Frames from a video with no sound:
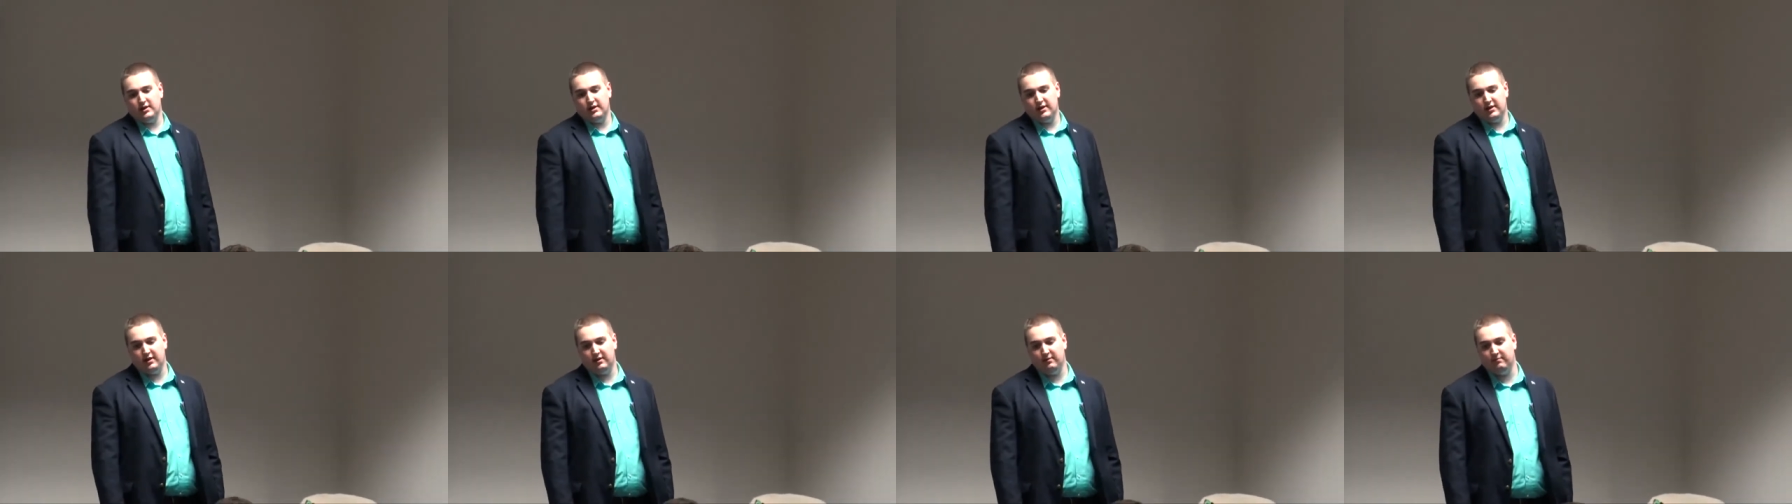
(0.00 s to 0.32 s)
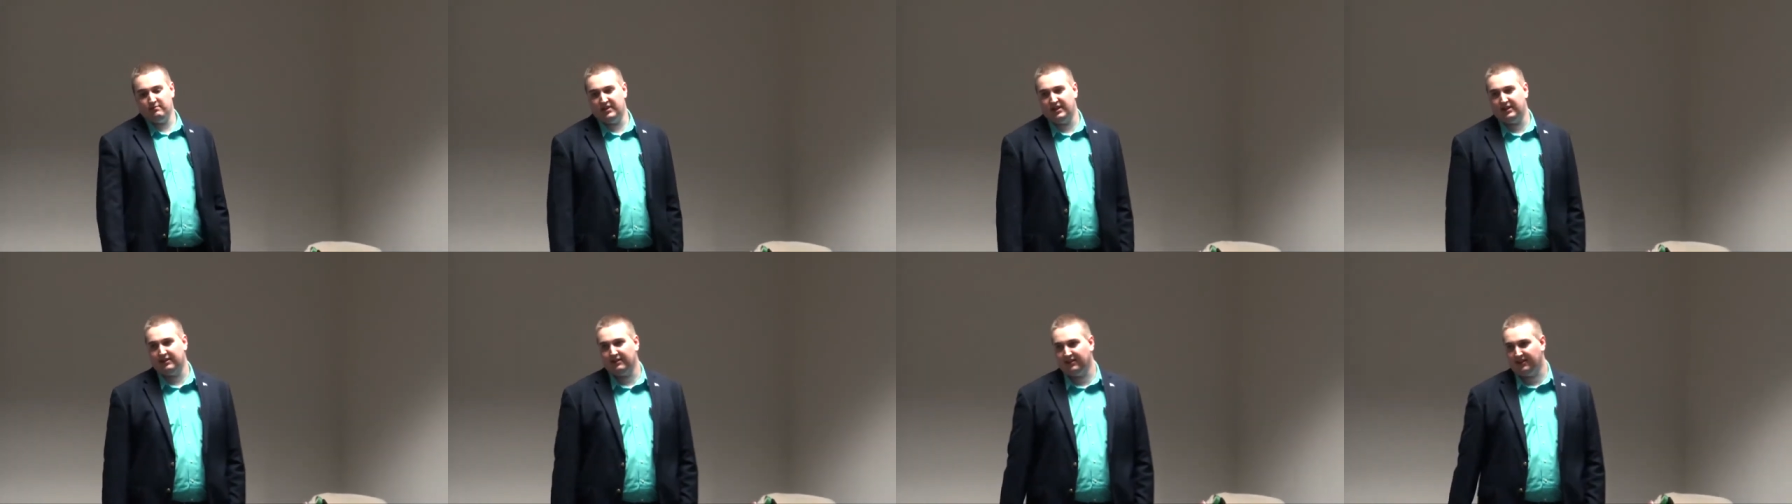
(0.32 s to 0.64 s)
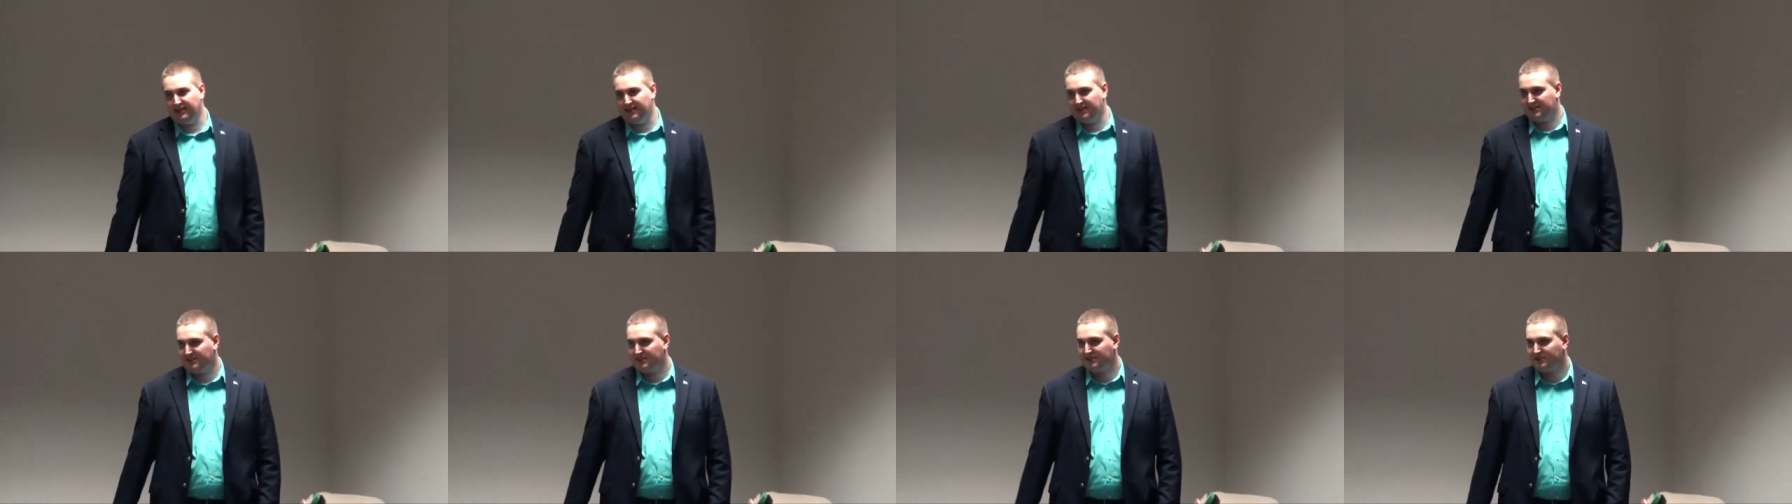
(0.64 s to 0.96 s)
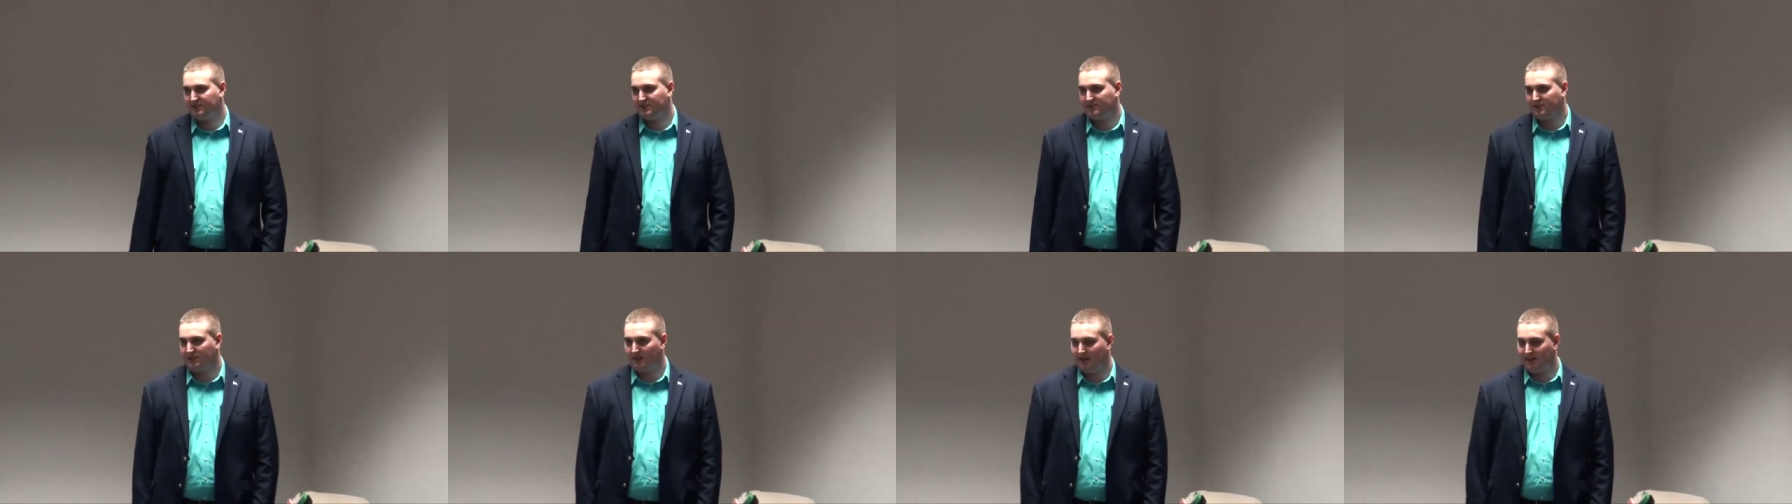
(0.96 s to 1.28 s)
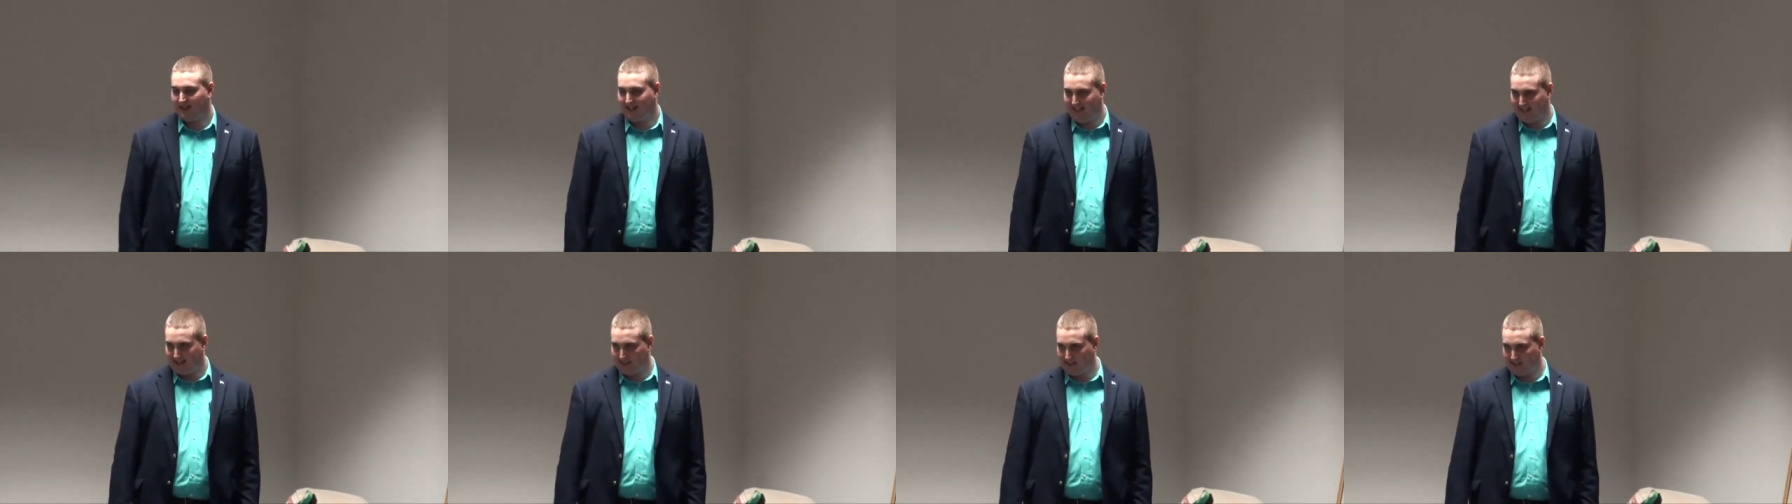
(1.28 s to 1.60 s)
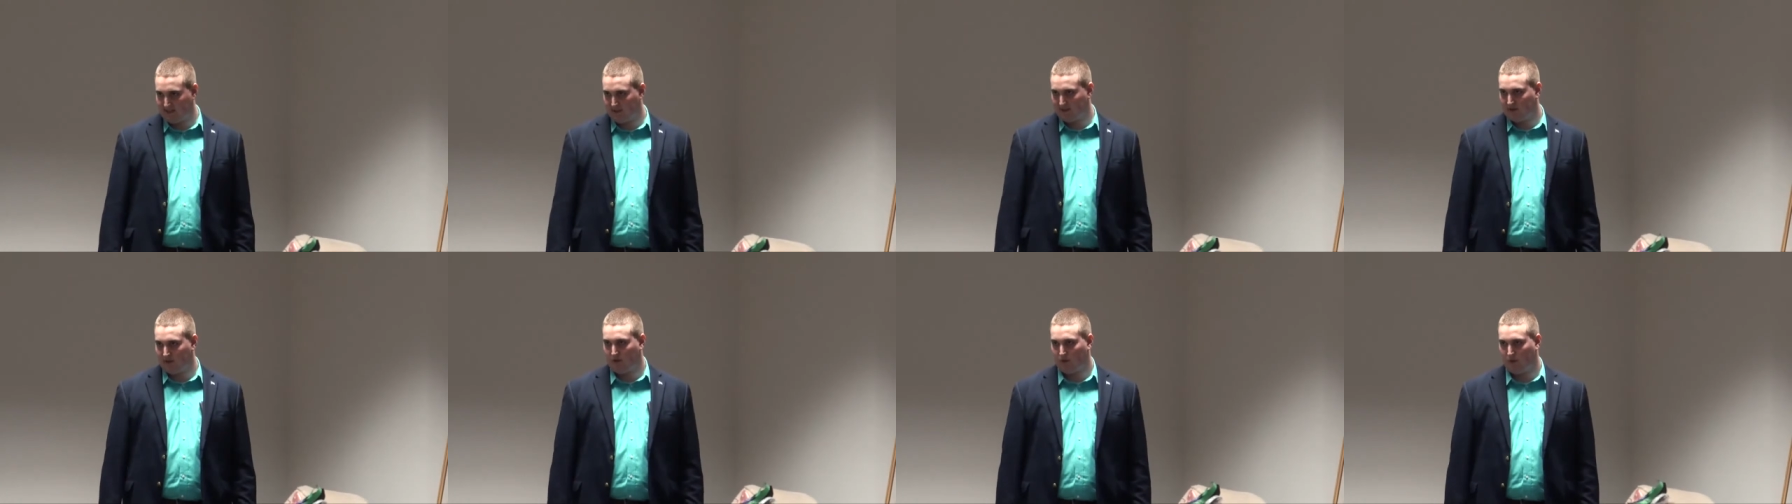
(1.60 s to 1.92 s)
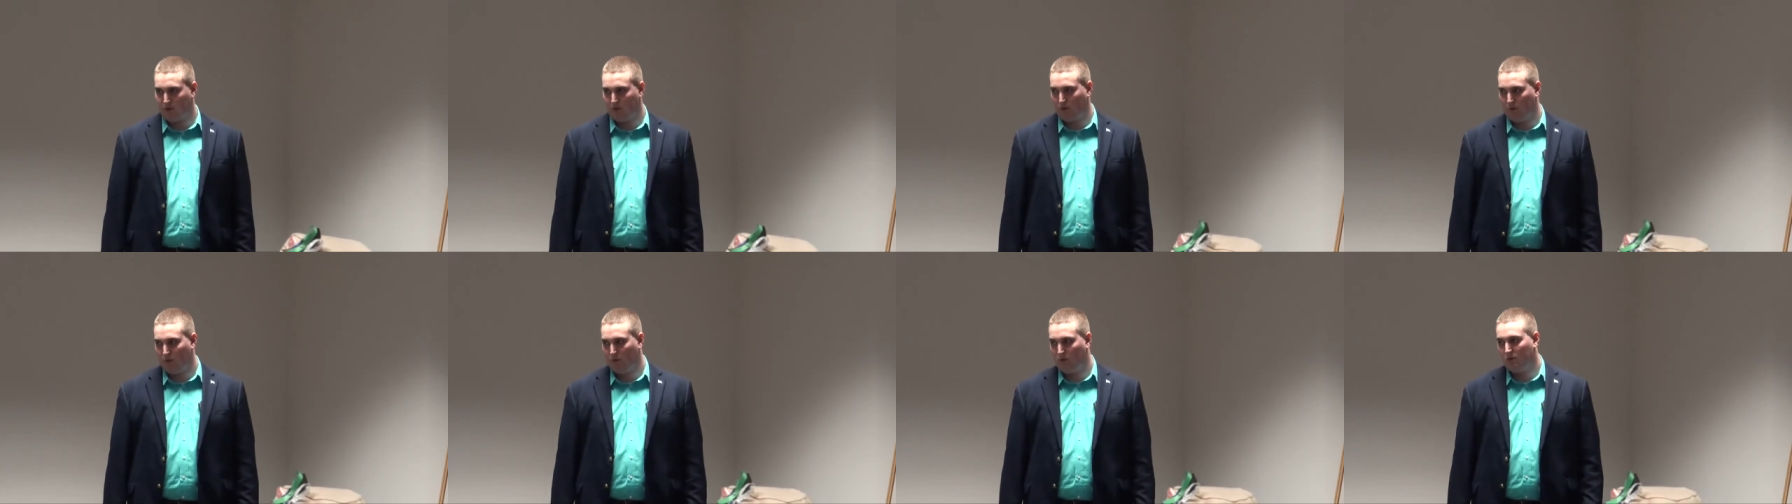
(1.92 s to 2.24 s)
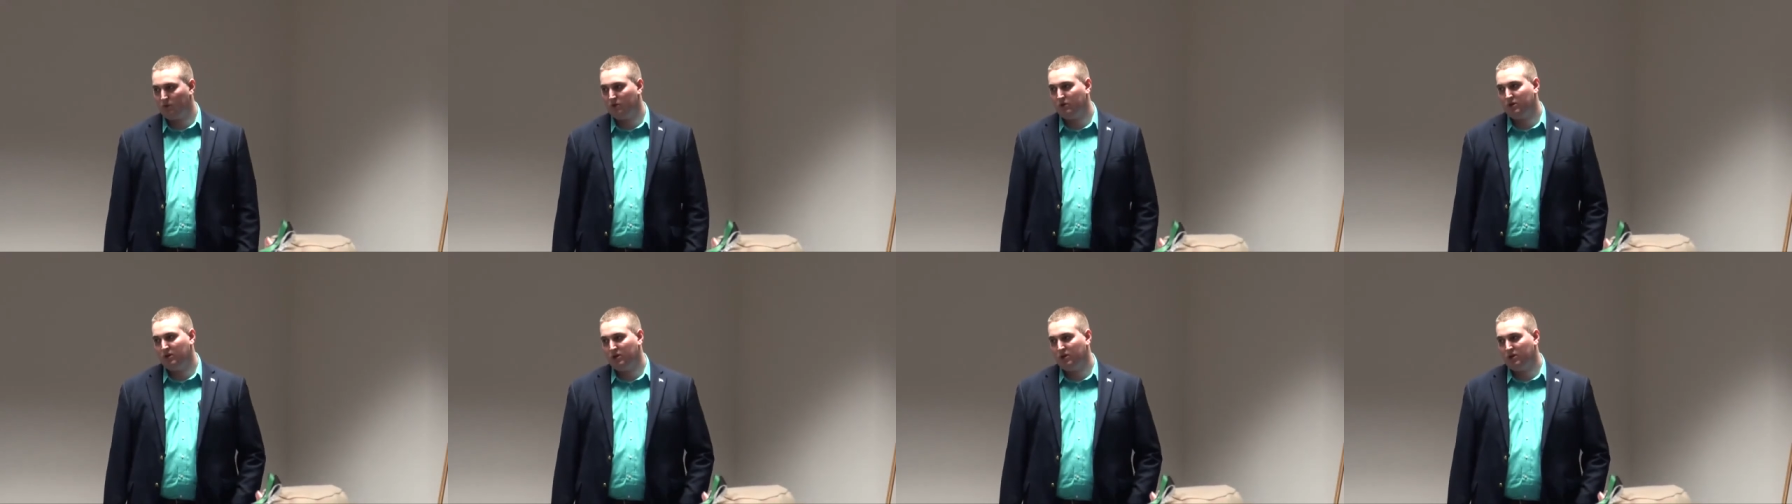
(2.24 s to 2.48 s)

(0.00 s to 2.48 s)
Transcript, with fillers: um, that lists links to